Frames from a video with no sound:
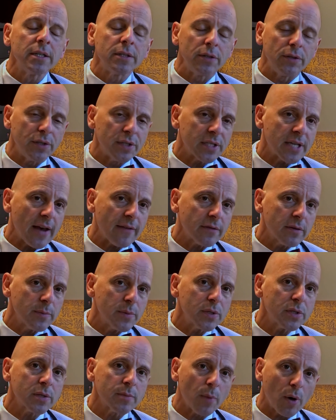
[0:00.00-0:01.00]
You just have to be
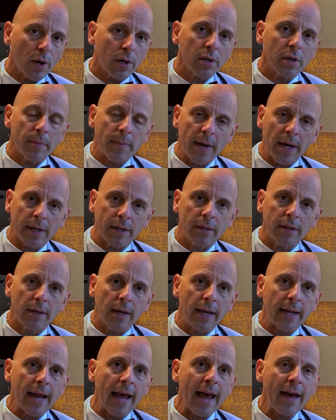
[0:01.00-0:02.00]
smart about it
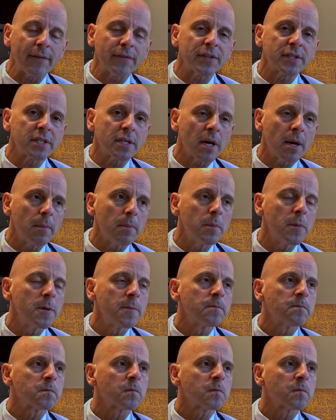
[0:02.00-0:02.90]
and have some